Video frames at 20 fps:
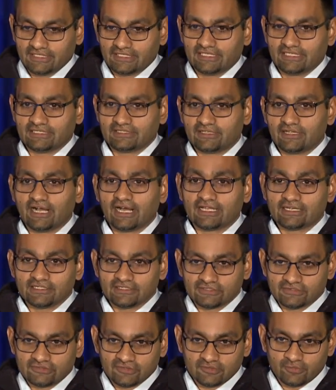it got
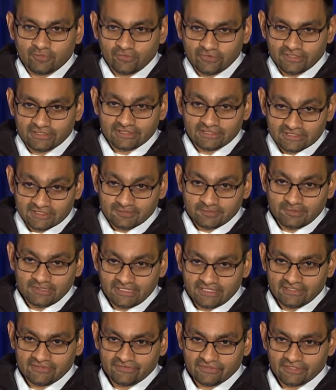us to a point, the
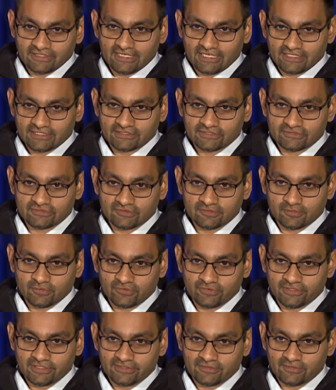speed of it got us to a
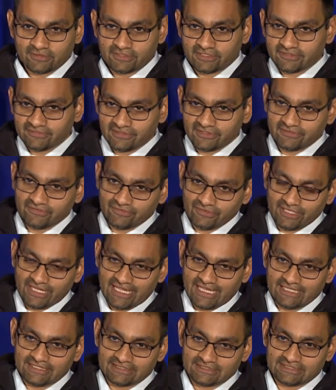point where even if we
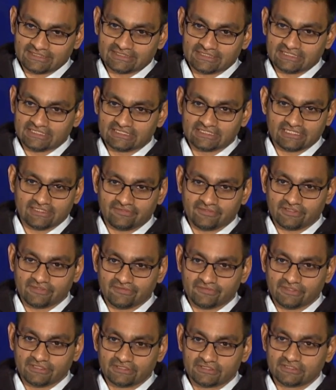had 60, 70
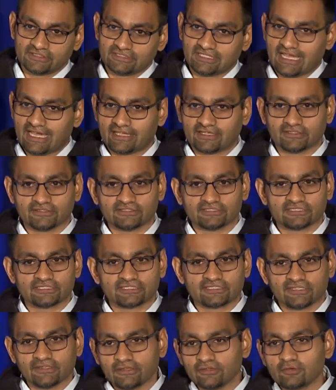features, I could
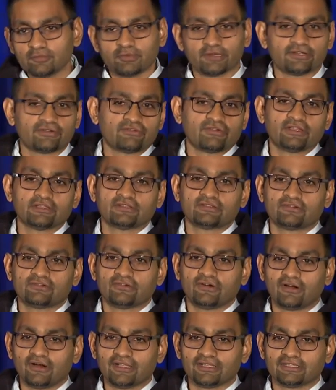just loop and run through
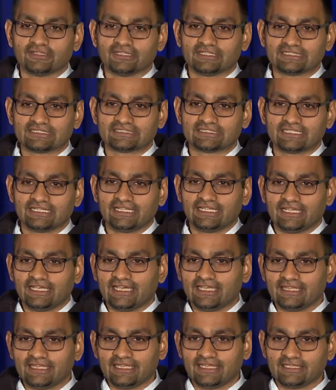all this
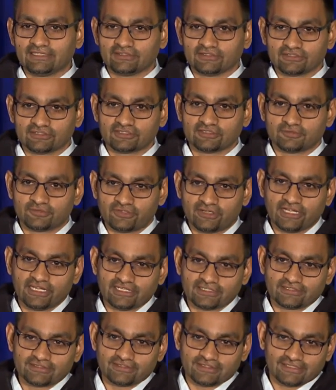and then
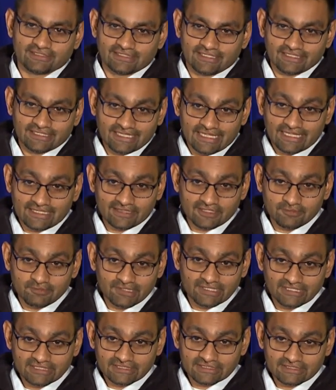subtract and get the
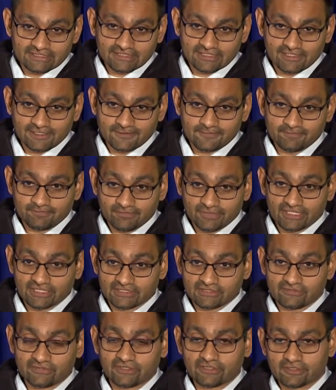biggest. So if you had
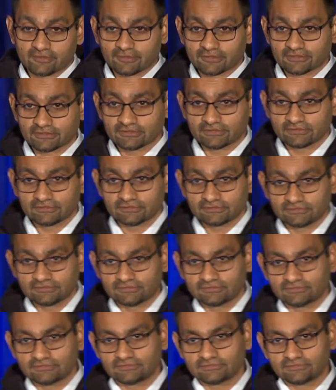like 1 million
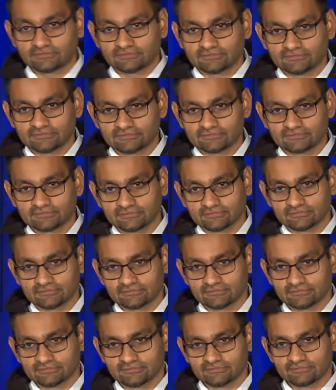customers and 60
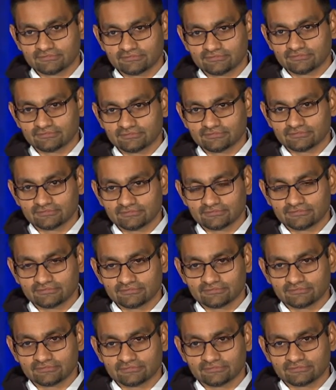features, so it'll be like
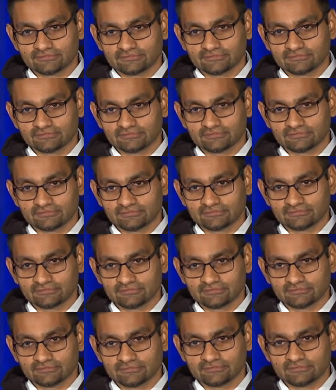60 million scoring.
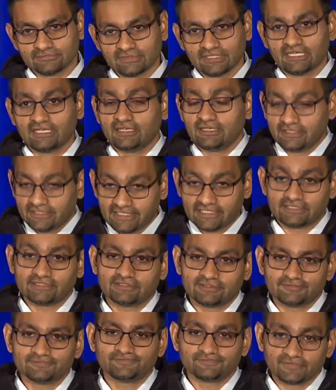
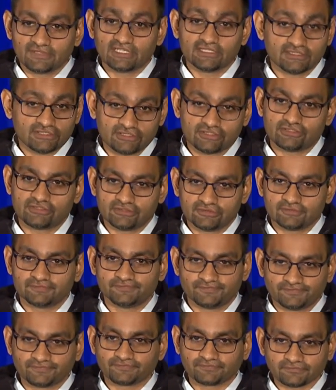Yes, okay. That's true.
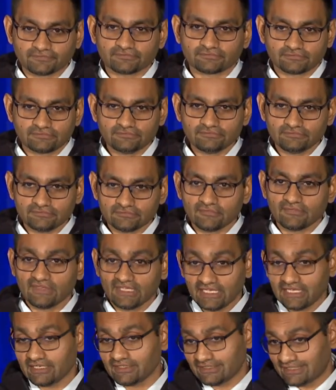Okay. All
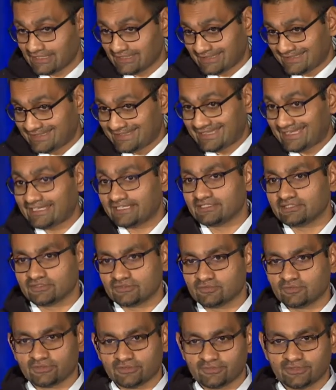right. that is
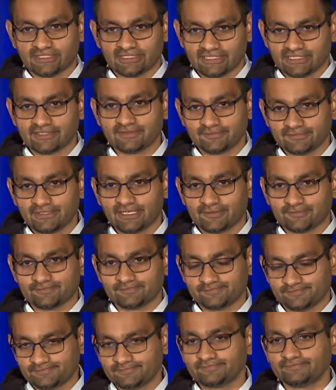what we did. Yeah. Okay,
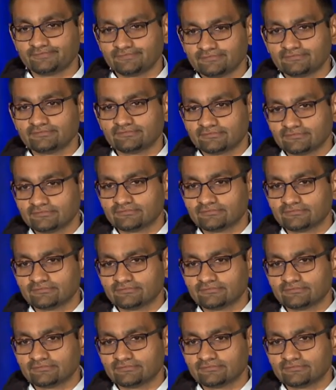thanks.